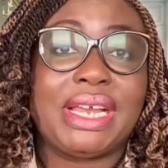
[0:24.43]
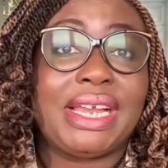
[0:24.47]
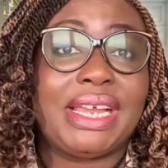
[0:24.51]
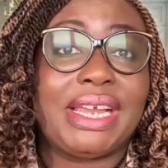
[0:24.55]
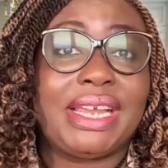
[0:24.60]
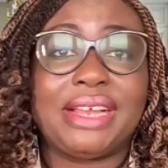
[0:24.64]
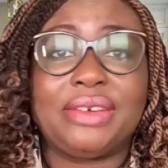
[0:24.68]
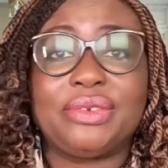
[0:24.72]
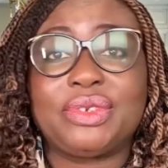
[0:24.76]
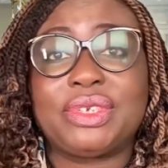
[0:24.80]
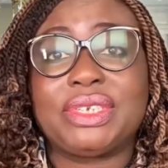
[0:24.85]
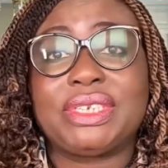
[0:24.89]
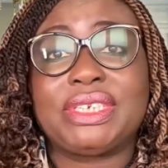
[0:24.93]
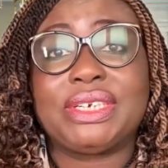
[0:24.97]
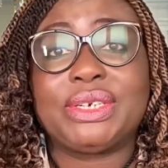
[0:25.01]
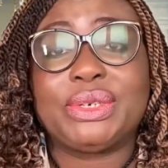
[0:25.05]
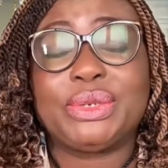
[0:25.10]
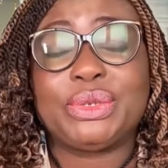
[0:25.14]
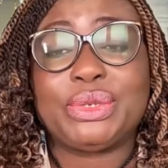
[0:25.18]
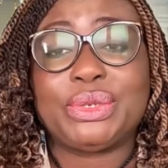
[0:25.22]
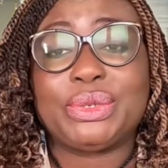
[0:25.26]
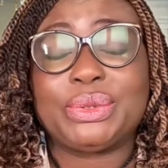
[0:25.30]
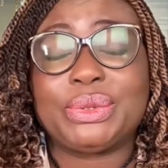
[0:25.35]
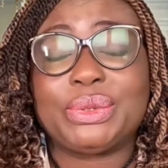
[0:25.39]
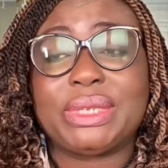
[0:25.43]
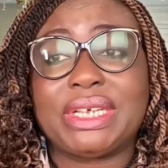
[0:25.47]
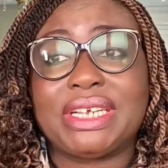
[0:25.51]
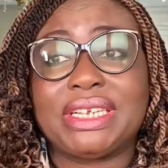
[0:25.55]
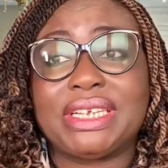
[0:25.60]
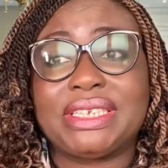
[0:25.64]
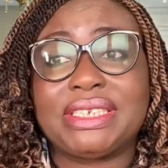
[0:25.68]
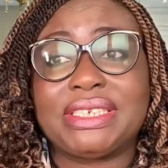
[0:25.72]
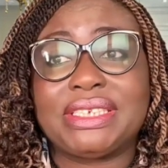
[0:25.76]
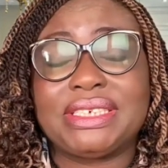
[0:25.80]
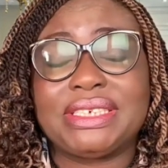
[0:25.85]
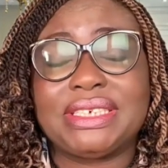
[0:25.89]
I have to tell you
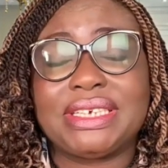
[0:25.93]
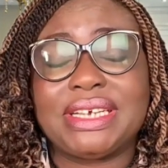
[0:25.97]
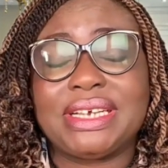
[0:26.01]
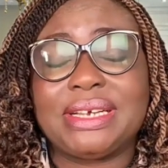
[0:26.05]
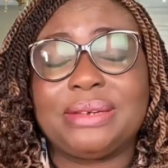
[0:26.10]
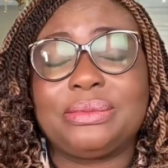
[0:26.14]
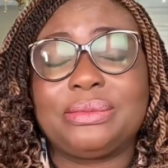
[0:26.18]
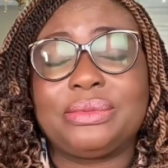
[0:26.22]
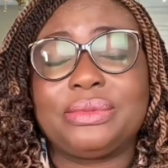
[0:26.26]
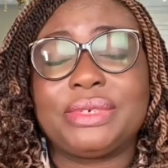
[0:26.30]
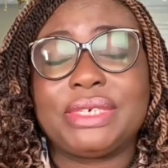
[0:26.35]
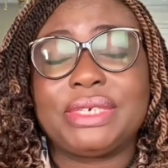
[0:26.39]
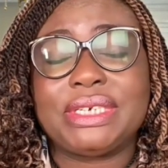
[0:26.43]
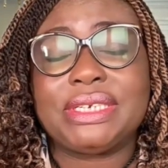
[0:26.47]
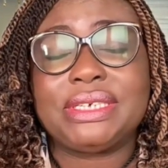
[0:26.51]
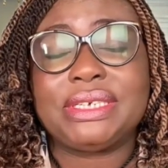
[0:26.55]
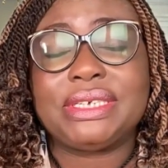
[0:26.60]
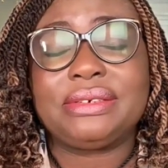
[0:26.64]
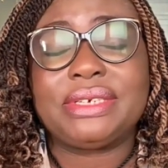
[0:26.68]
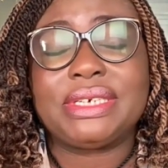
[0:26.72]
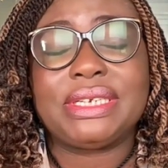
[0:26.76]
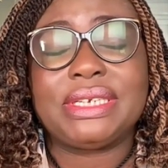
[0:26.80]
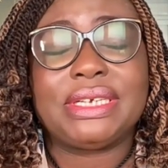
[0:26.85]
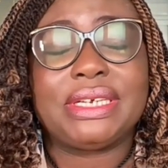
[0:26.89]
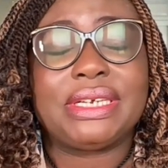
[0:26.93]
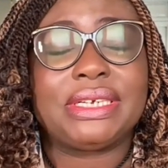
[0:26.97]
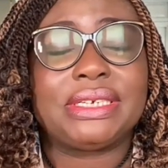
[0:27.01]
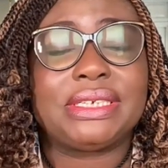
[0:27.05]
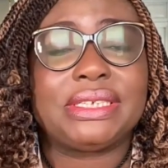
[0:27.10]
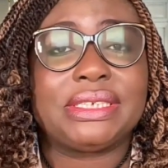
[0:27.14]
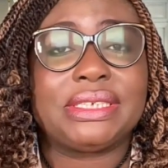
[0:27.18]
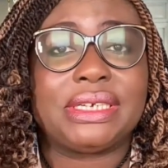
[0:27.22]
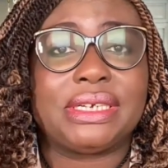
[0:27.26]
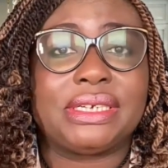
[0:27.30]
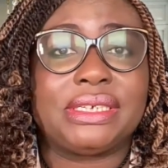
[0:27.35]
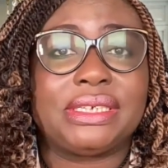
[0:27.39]
that I'm really
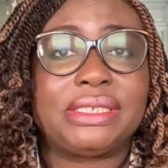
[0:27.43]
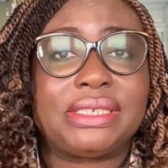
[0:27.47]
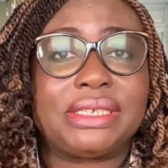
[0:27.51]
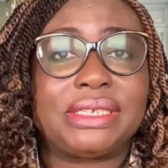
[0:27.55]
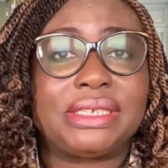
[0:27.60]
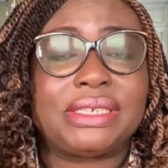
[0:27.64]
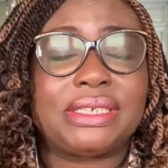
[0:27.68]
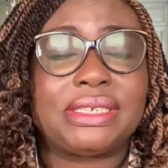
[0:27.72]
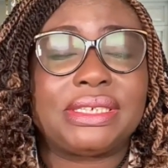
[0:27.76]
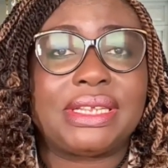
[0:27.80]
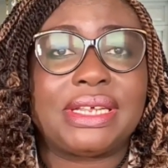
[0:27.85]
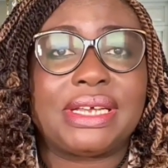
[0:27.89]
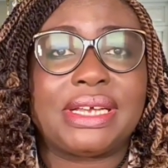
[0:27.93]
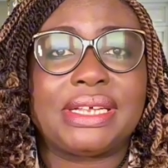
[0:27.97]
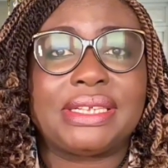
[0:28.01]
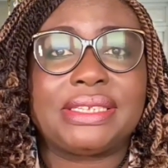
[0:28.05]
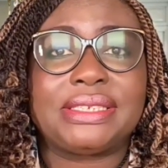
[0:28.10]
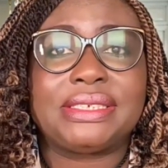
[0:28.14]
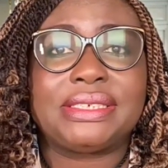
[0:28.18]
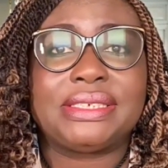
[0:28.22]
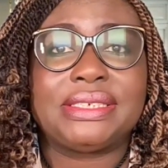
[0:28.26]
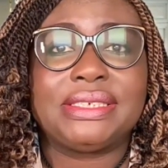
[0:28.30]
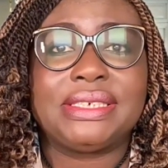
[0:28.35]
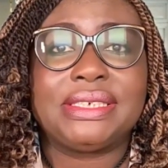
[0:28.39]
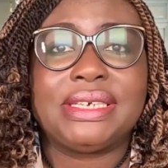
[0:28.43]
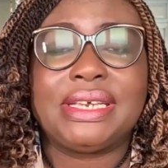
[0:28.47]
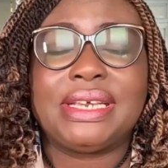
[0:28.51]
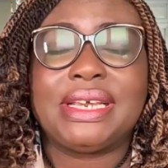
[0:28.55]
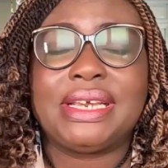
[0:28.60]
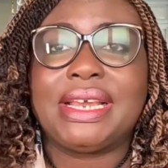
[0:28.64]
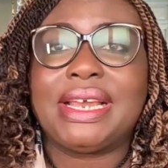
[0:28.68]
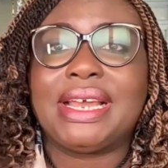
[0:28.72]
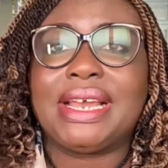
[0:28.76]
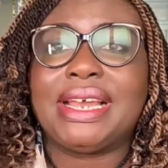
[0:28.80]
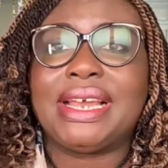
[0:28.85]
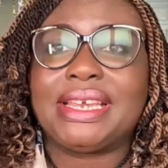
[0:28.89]
excited that
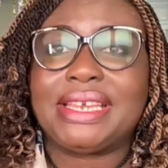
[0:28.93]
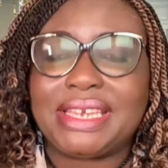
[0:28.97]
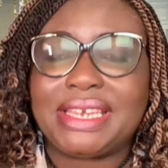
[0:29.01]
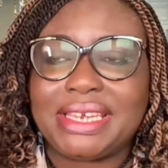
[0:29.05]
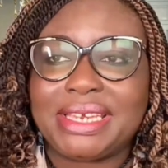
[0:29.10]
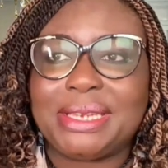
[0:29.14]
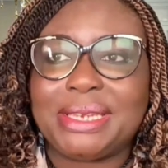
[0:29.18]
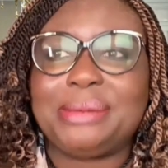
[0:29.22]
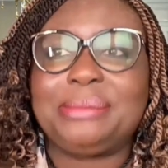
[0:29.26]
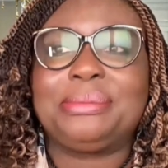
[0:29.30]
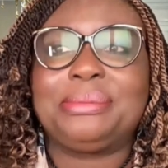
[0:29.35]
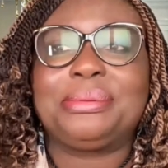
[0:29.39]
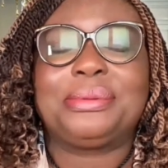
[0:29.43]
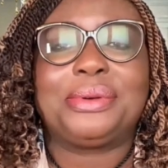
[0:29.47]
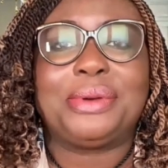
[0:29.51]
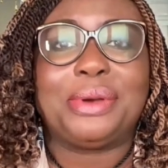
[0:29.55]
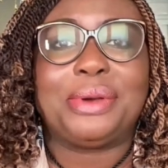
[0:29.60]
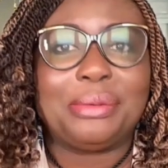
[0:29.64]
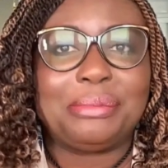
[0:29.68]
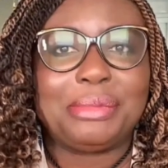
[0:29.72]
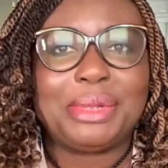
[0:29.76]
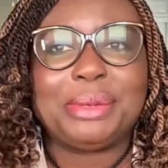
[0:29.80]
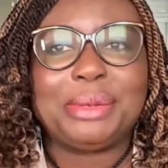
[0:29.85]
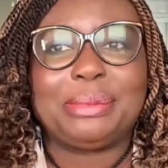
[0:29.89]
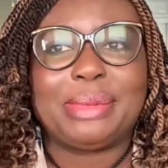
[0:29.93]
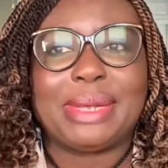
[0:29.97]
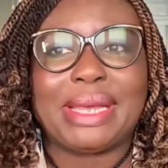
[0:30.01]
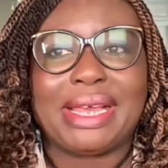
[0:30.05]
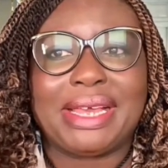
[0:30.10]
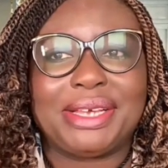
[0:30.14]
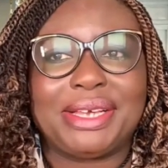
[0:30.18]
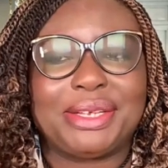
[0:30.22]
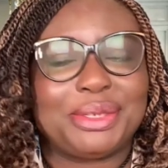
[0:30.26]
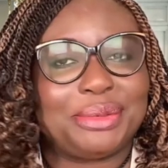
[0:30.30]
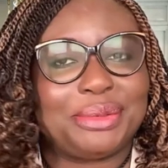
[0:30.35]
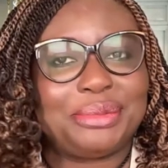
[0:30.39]
I keep coming
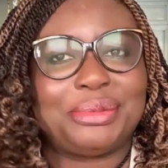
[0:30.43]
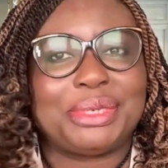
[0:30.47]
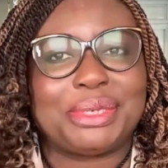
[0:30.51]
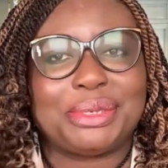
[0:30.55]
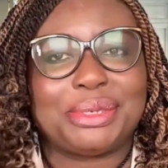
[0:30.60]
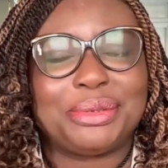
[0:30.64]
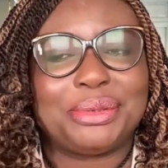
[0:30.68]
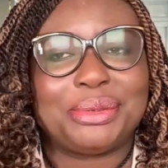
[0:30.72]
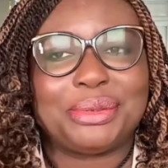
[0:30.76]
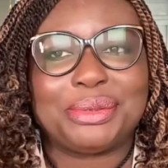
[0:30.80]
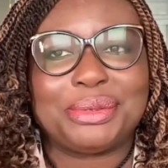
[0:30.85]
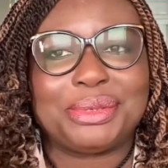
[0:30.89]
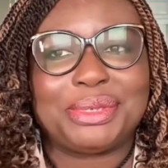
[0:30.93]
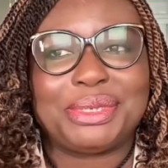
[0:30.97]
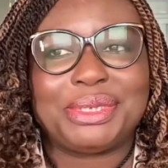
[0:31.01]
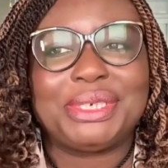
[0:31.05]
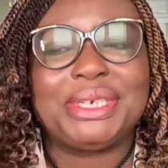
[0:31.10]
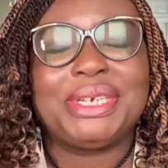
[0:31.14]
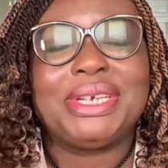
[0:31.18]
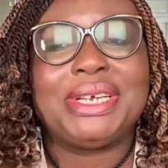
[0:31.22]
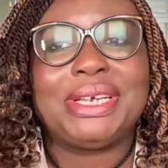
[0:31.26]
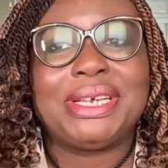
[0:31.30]
back to record